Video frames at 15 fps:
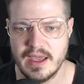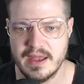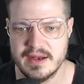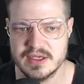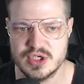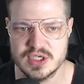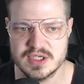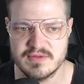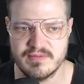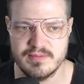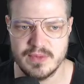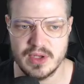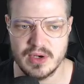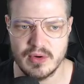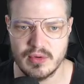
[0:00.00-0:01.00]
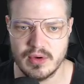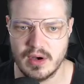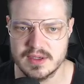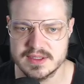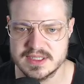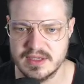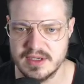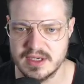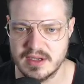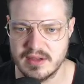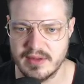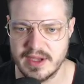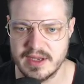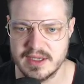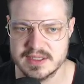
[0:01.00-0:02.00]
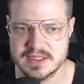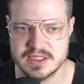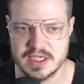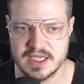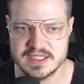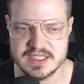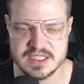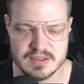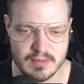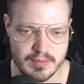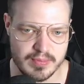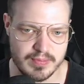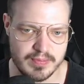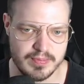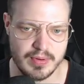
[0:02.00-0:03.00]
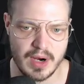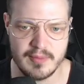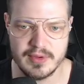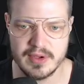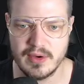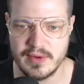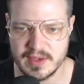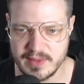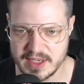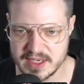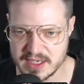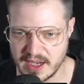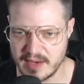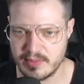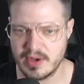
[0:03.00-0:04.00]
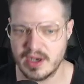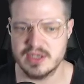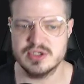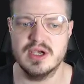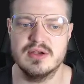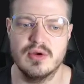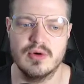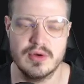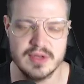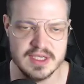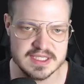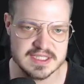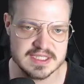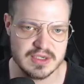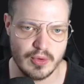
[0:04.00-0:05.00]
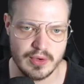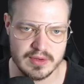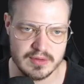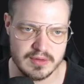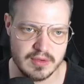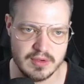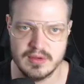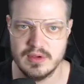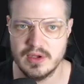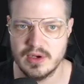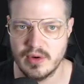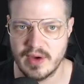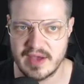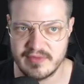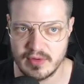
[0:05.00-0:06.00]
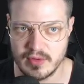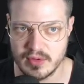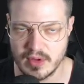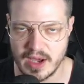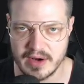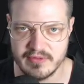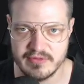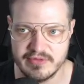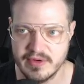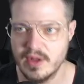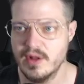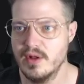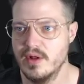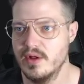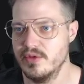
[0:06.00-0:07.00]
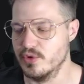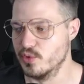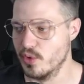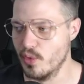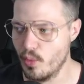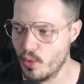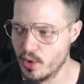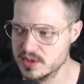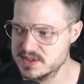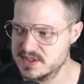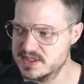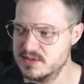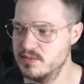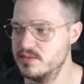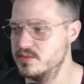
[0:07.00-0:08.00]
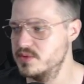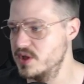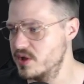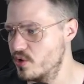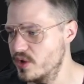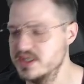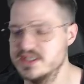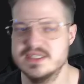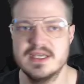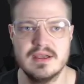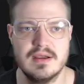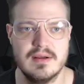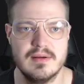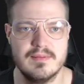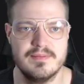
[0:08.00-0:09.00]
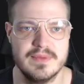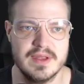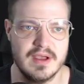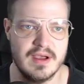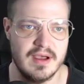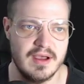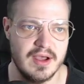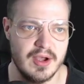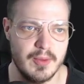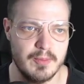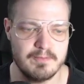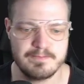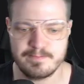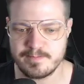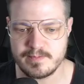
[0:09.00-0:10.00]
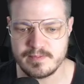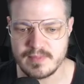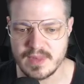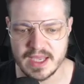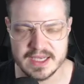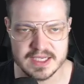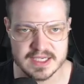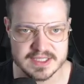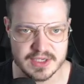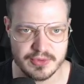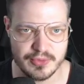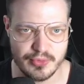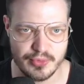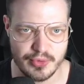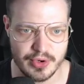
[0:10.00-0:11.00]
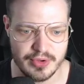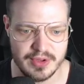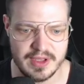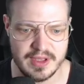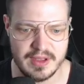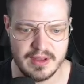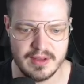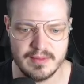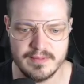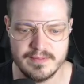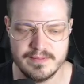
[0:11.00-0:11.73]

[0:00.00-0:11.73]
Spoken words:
And it's just, you know, constantly declining. It's probably going to be a dying project, or at least it's going to, you know, have a lot of the rewards decreasing. It doesn't really,